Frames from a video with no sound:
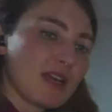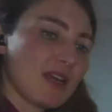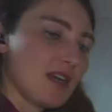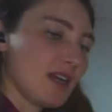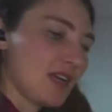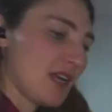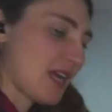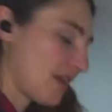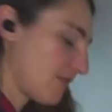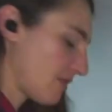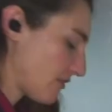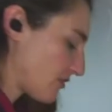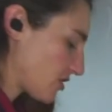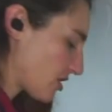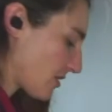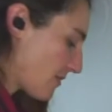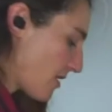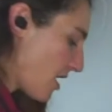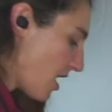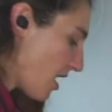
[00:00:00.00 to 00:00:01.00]
and with some
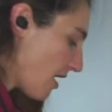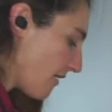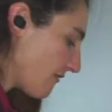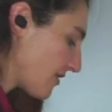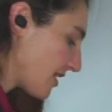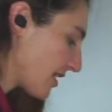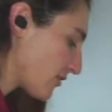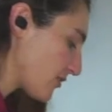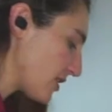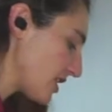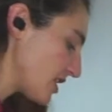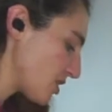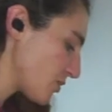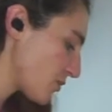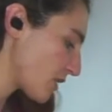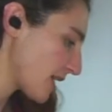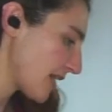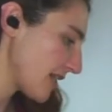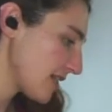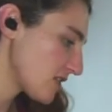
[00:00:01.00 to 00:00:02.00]
lovely green
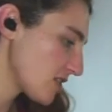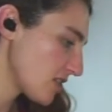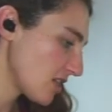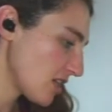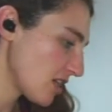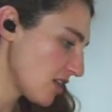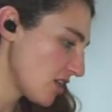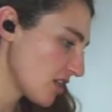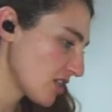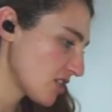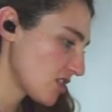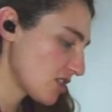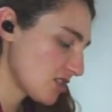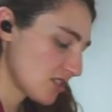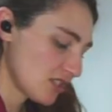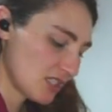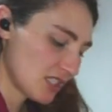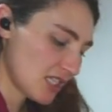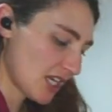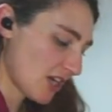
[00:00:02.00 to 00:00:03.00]
spread. So it looks
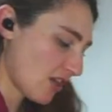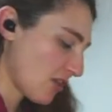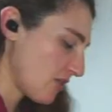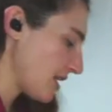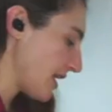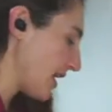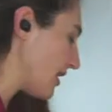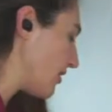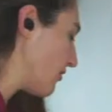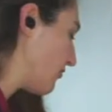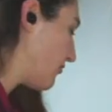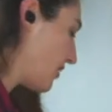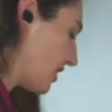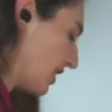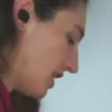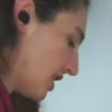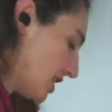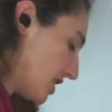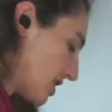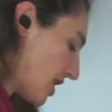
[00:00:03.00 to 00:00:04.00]
not only healthy, it is
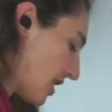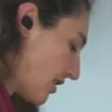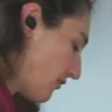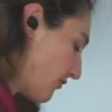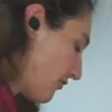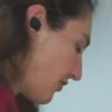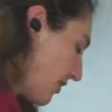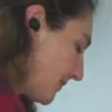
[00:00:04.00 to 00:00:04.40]
healthy.